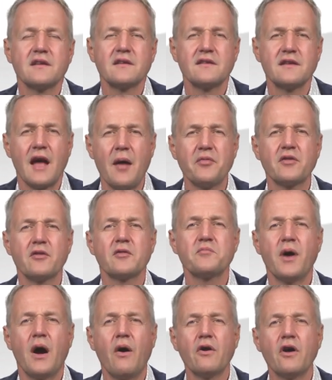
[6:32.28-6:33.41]
the absolute
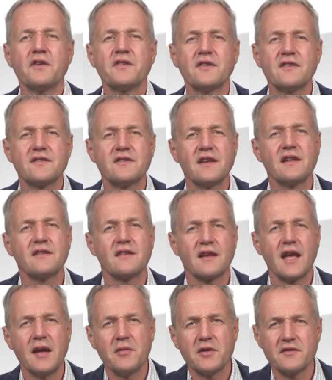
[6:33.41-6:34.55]
power losses in the
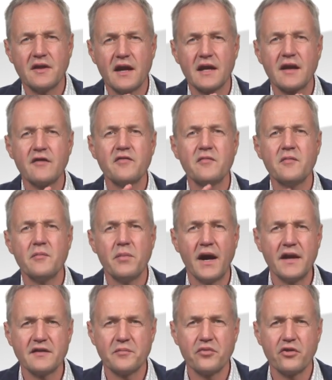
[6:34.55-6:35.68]
cables are given
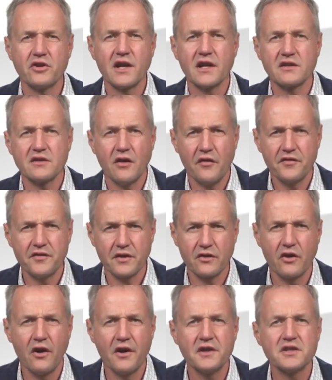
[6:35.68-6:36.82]
by the product of the
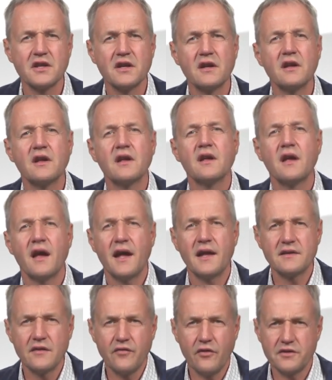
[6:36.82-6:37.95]
current
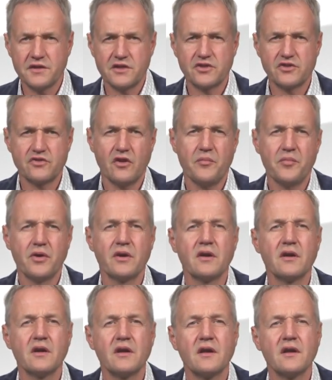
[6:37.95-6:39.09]
and the voltage drop.
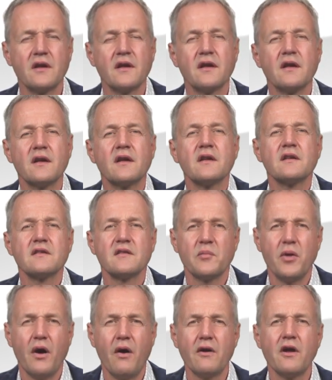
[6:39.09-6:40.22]
The
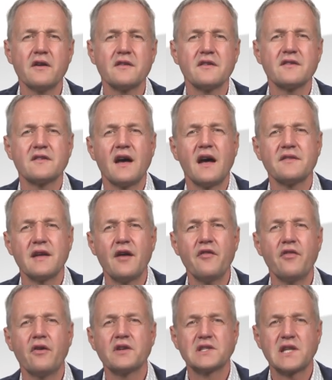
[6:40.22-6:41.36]
power losses are
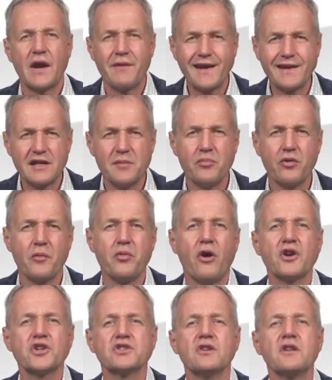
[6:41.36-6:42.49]
therefore directly
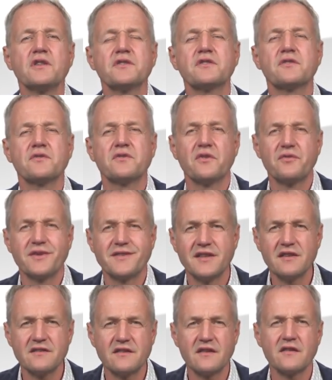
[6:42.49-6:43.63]
proportional to the
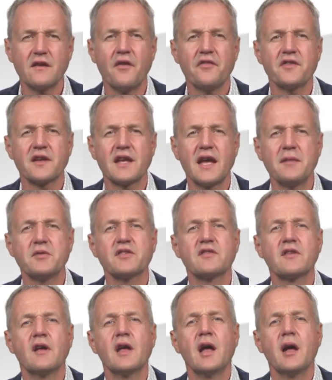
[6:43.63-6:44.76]
resistance of the cables
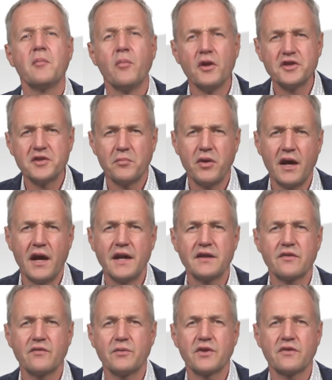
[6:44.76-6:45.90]
multiplied
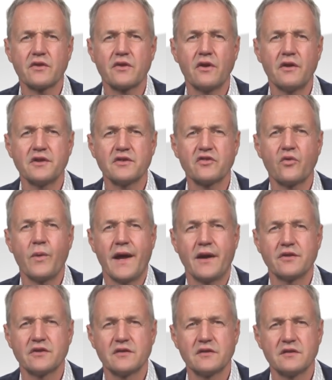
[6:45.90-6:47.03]
with the current squared.